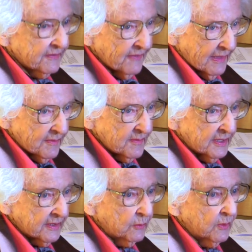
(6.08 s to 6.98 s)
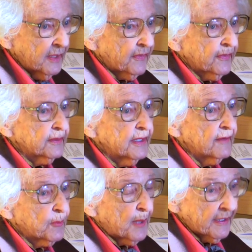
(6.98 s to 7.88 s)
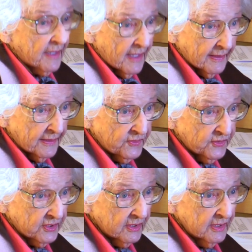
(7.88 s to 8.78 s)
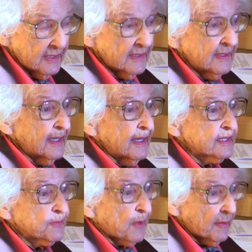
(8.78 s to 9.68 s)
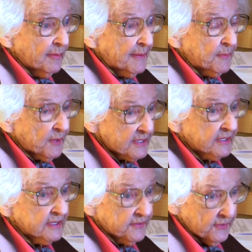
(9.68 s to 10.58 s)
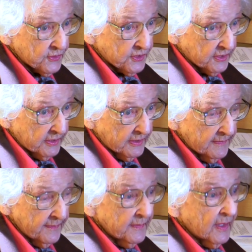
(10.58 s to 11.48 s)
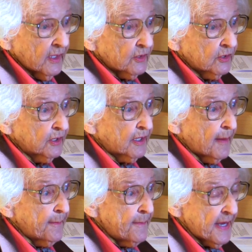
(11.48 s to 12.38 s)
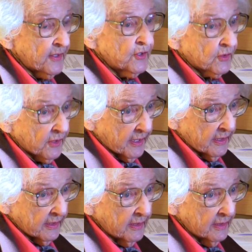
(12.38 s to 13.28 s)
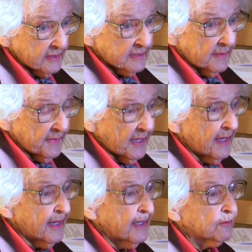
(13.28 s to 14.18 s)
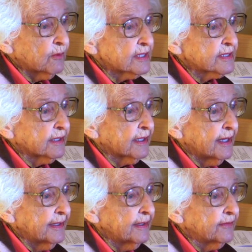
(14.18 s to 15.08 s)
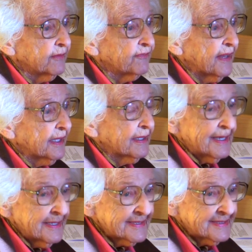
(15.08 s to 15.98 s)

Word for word: development with Yavapai College. He's probably Prescott's future. Look up Bend, Oregon someday. It was a kind of a failing